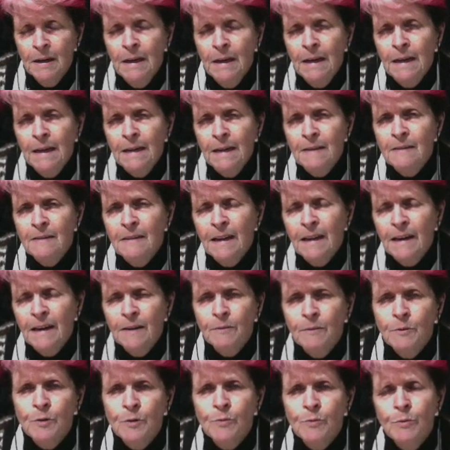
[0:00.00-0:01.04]
is that it
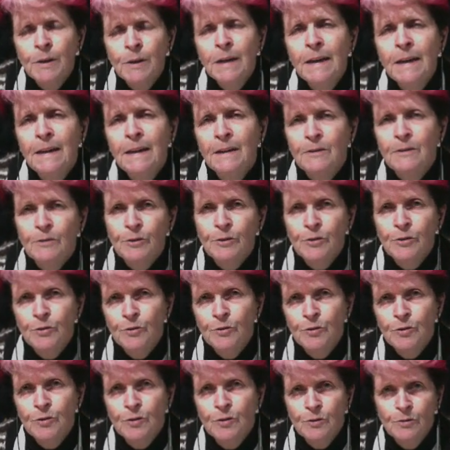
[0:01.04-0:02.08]
was really
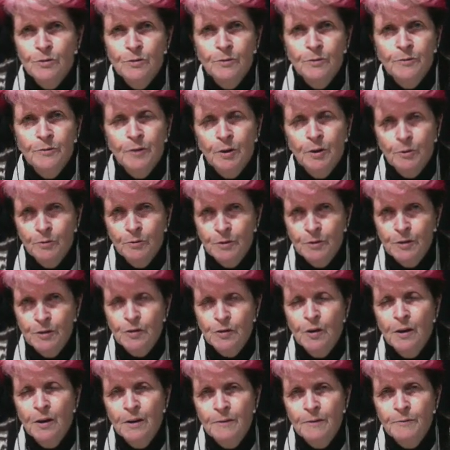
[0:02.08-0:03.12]
introduced to floral
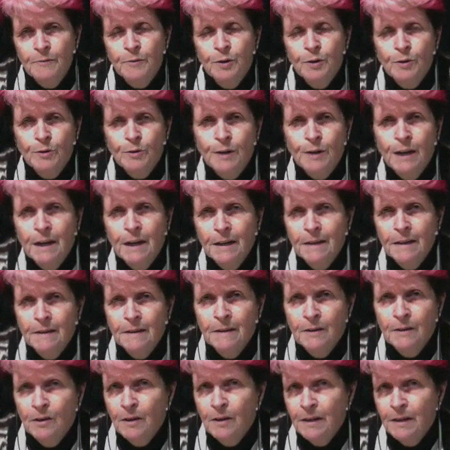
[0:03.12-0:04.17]
design and floral art in the
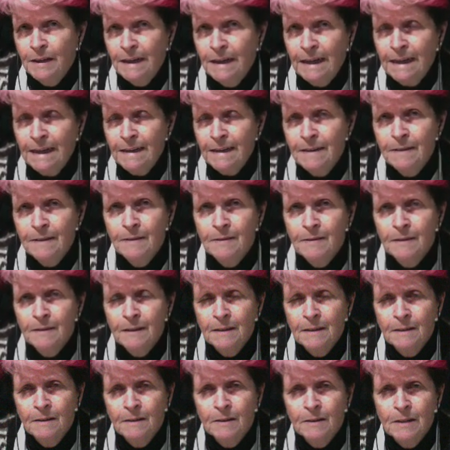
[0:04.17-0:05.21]
1980s
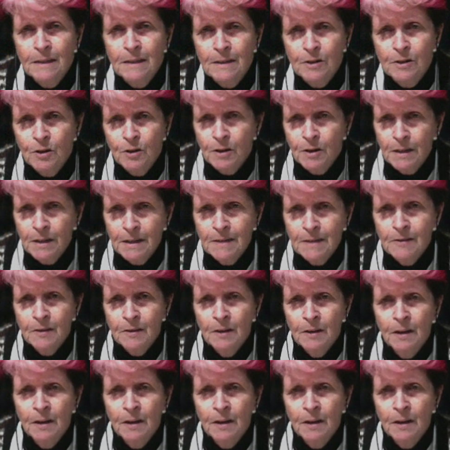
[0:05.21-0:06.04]
and 1990s.